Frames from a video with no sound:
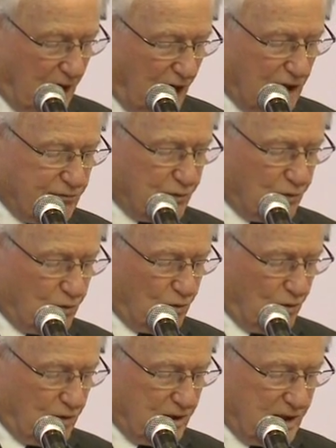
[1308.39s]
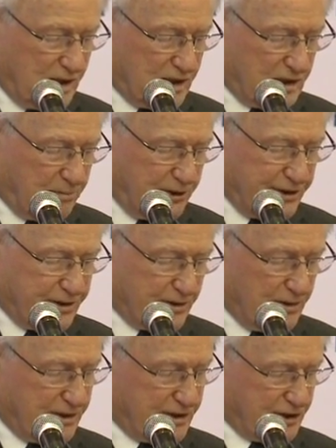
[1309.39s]
overall, the
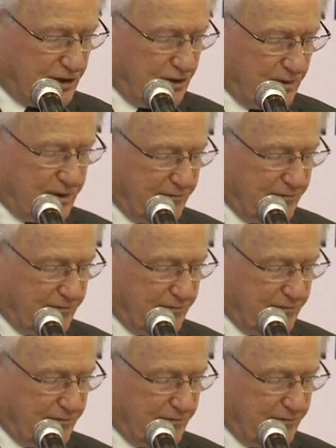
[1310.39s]
political and security